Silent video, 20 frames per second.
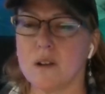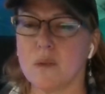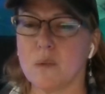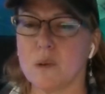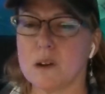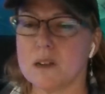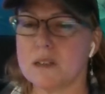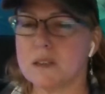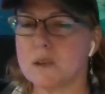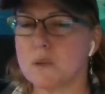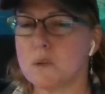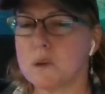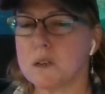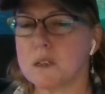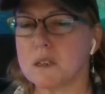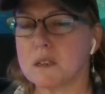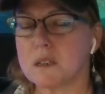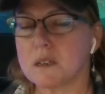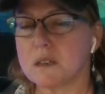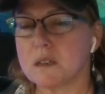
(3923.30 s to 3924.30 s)
It
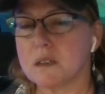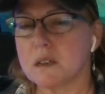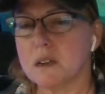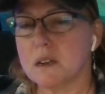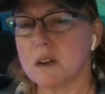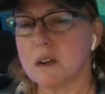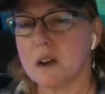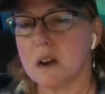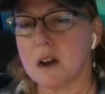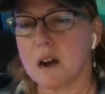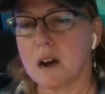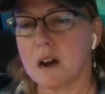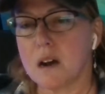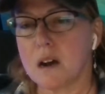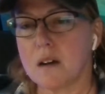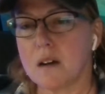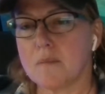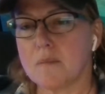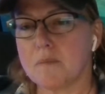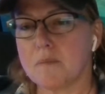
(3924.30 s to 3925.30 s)
wasn't.
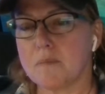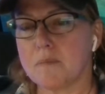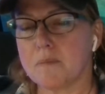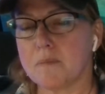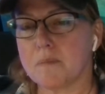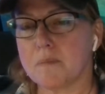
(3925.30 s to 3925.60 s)
Um,